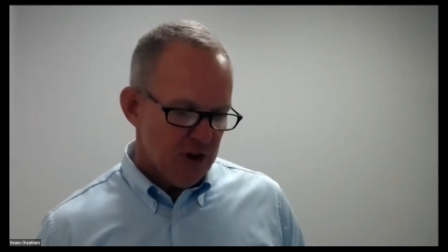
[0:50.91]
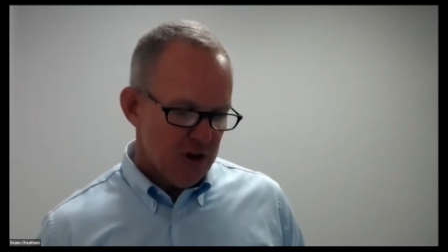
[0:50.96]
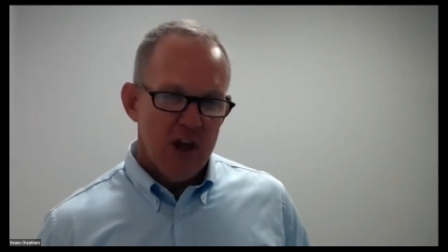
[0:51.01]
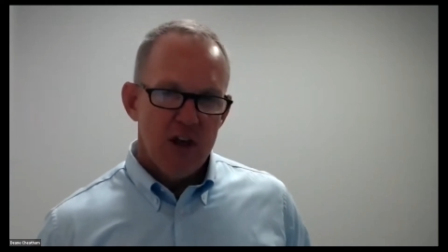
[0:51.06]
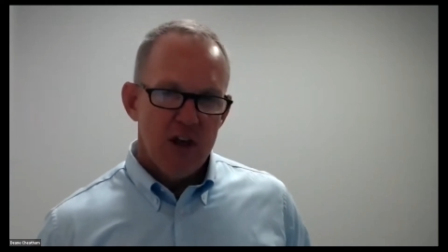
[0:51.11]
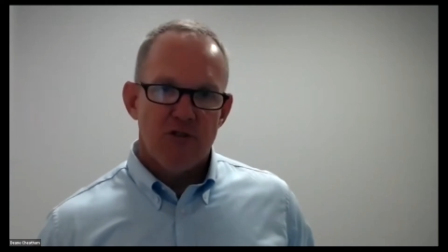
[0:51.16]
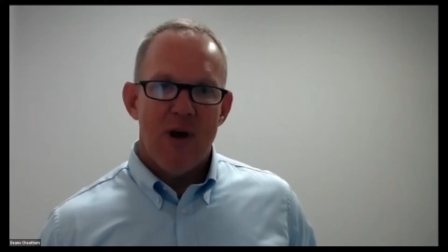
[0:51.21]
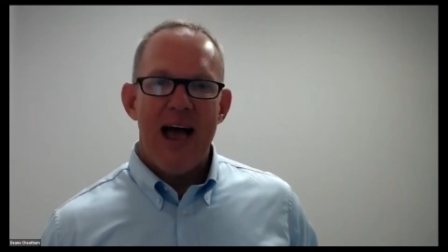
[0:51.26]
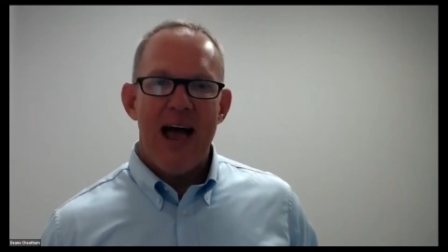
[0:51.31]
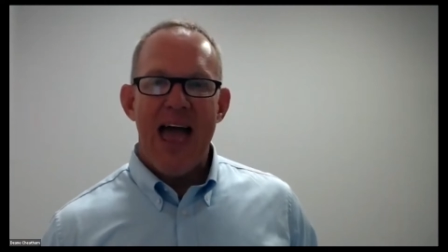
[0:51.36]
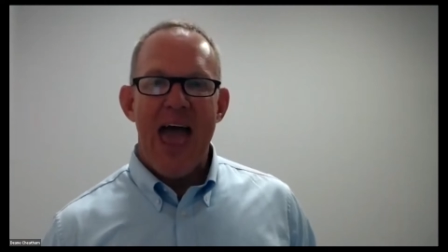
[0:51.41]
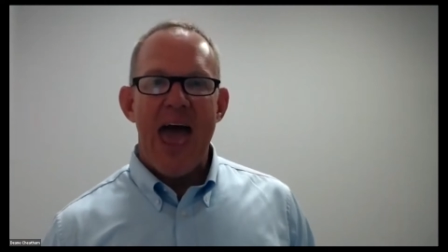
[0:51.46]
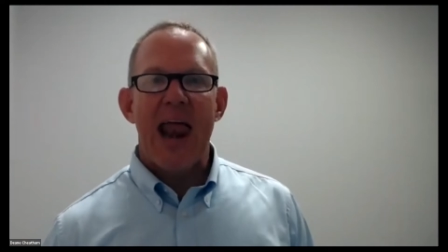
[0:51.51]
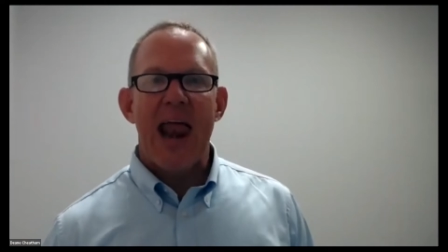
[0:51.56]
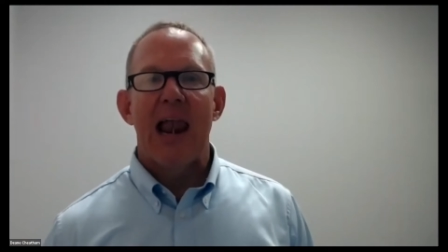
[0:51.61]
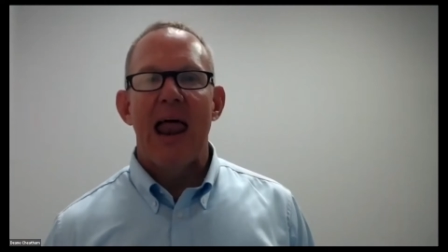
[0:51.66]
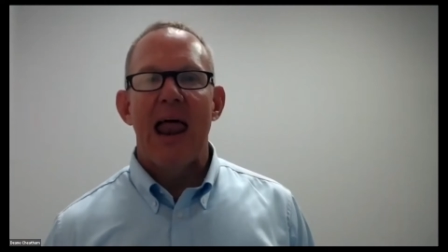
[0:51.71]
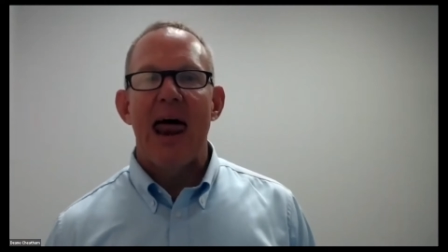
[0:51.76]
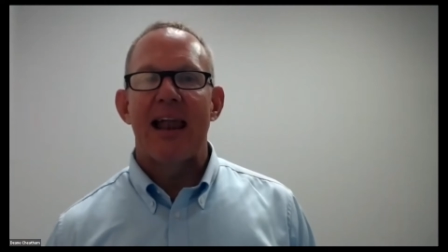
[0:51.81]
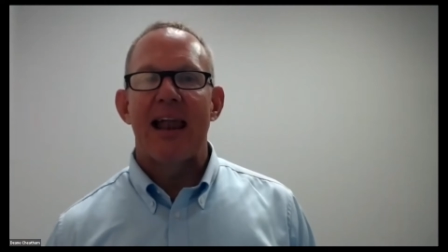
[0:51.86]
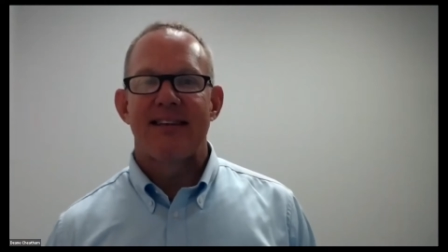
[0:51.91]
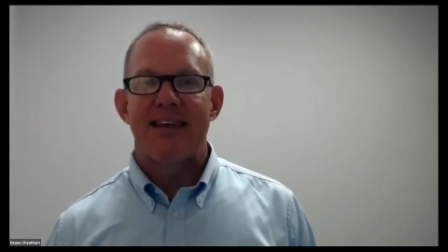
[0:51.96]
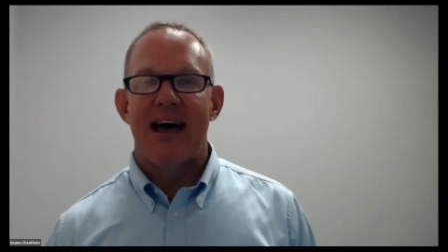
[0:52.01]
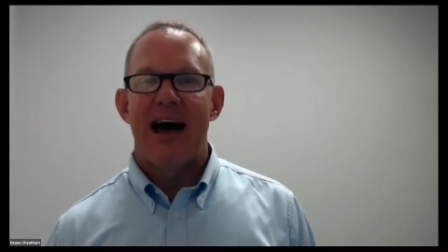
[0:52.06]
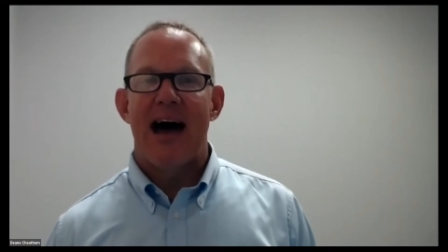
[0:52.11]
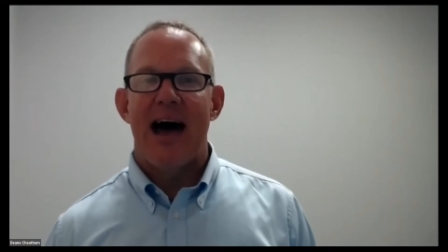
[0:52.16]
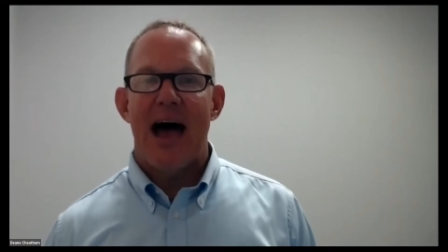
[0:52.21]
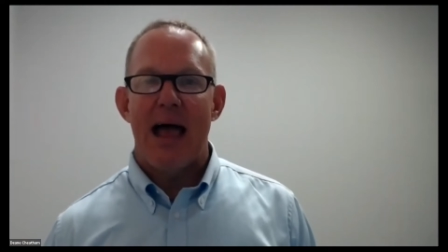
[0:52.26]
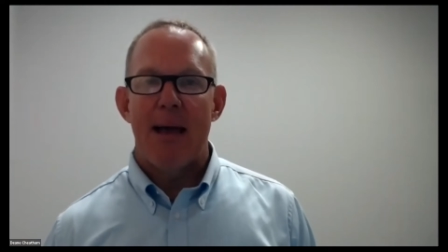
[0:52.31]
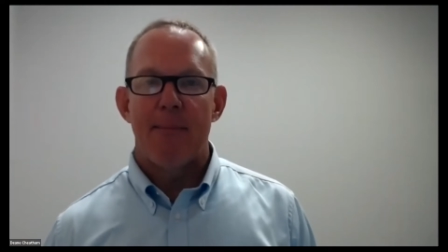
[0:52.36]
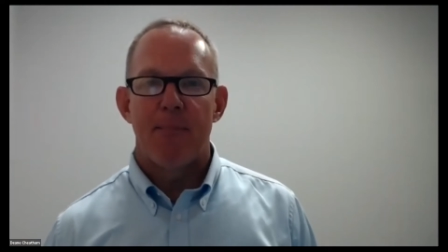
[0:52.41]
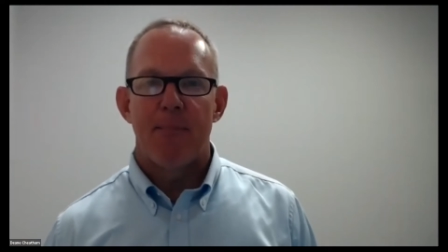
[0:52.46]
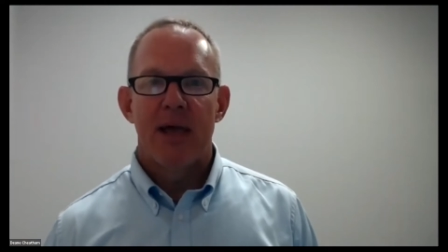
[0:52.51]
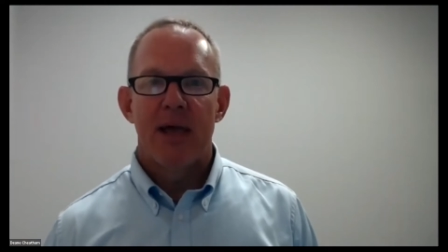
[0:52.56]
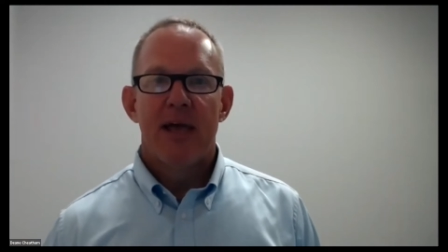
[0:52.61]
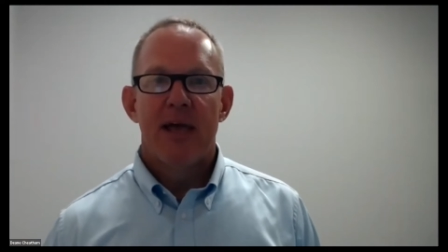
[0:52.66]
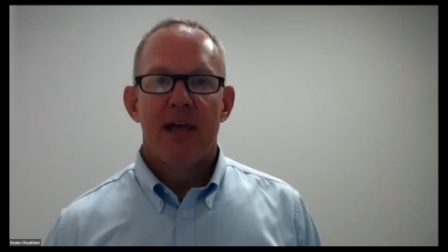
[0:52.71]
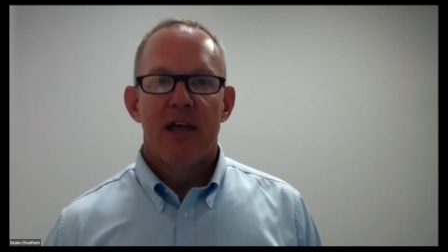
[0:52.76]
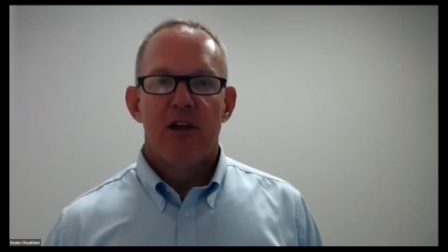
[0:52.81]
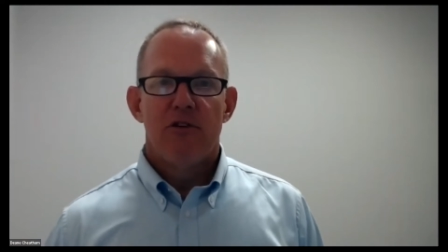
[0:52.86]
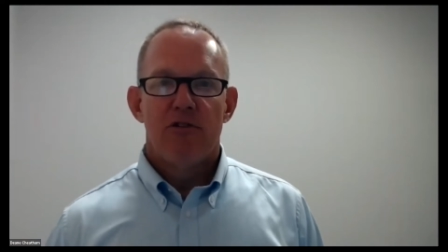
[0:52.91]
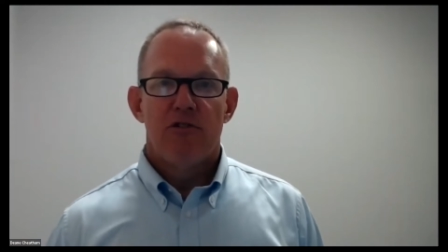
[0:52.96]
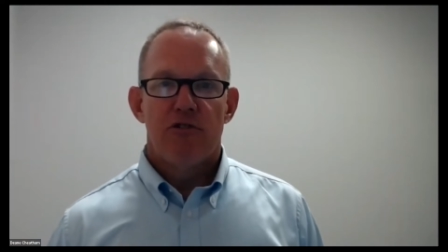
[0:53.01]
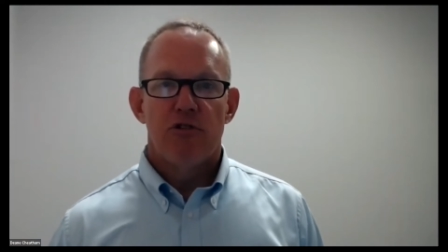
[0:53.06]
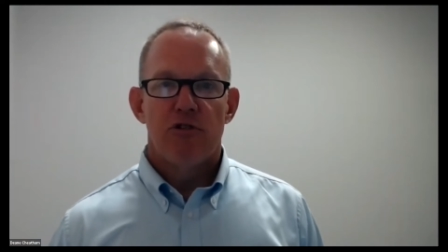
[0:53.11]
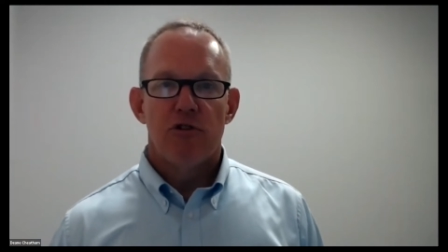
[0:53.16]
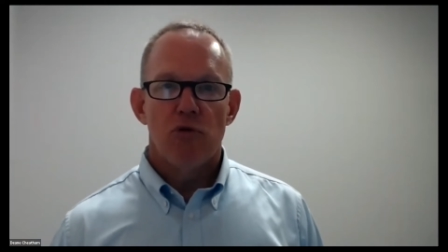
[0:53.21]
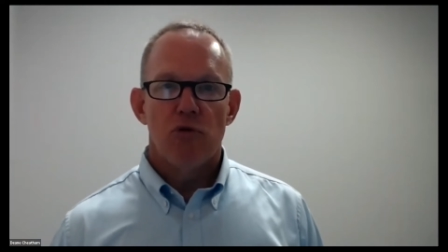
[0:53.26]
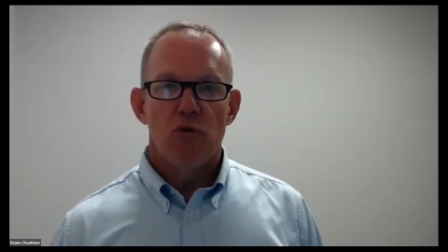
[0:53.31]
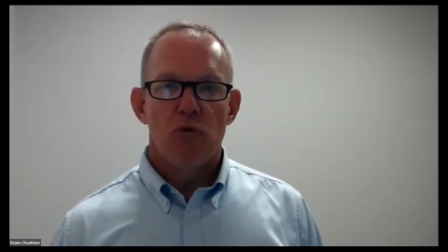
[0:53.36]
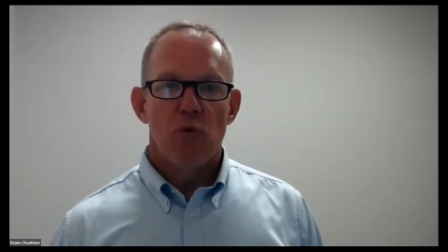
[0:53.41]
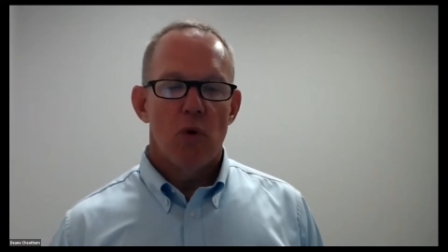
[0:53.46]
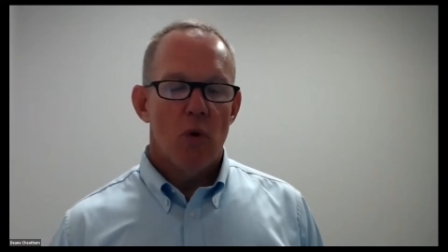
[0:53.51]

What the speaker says: So I had a lot of time to